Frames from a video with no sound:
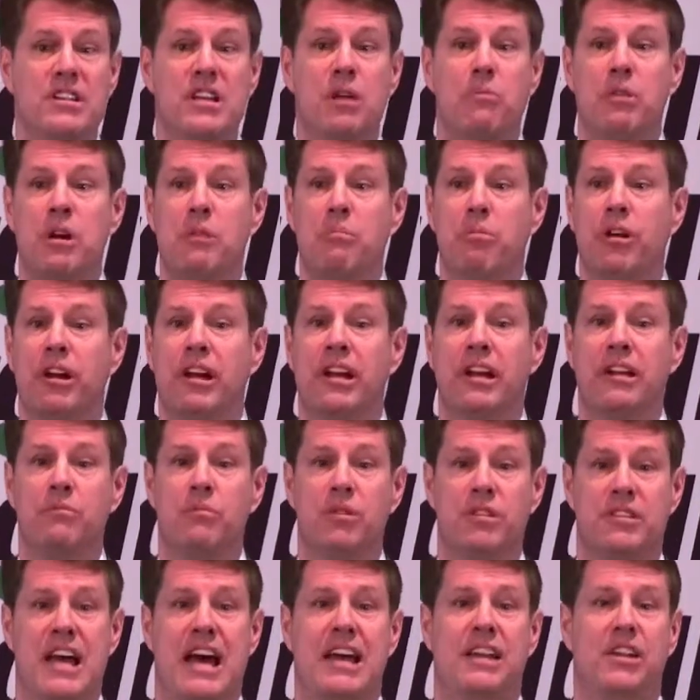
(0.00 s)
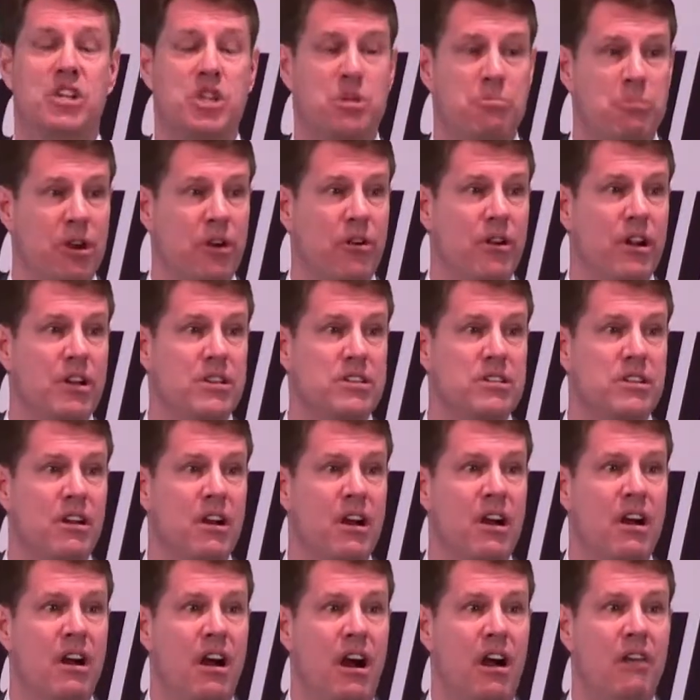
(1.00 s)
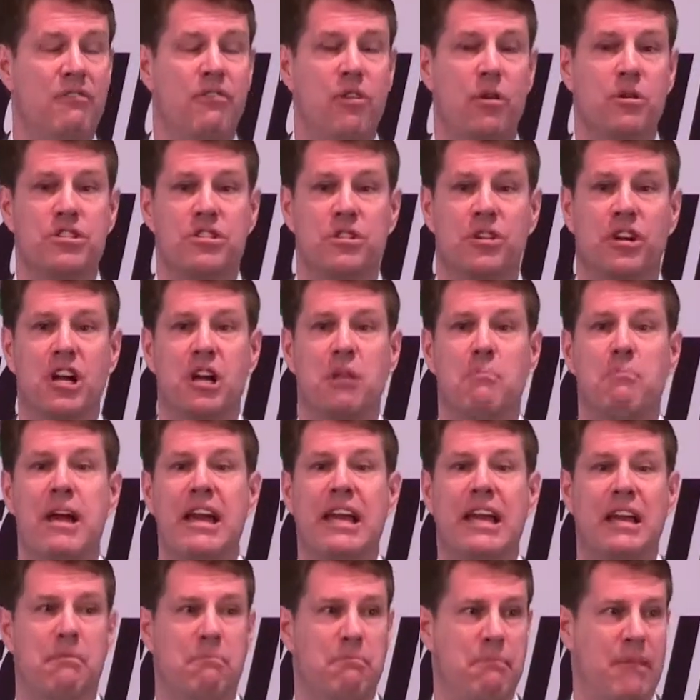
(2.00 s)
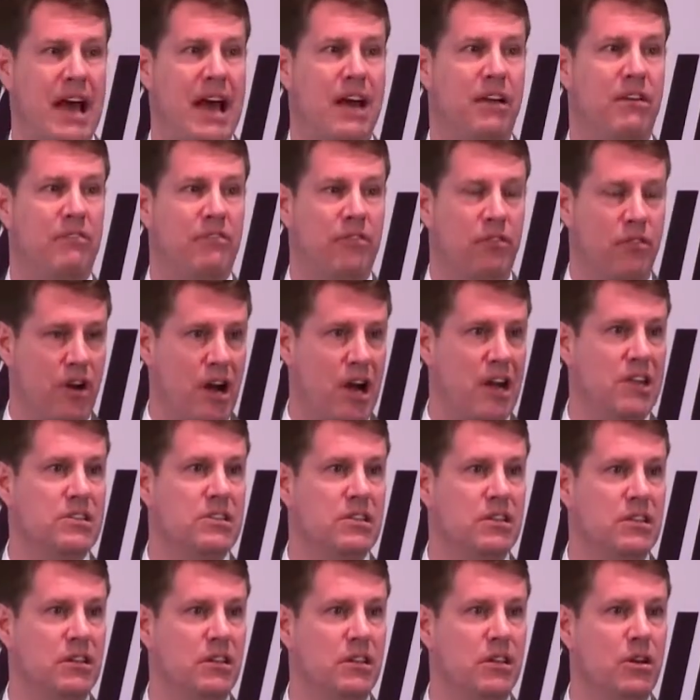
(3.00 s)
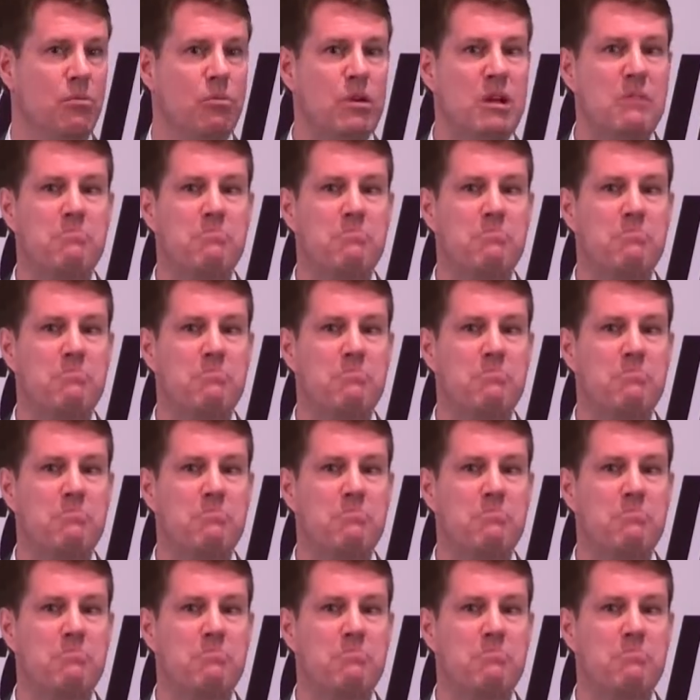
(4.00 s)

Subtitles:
that we bring in with that experience are folks that are going to make it matter for us. We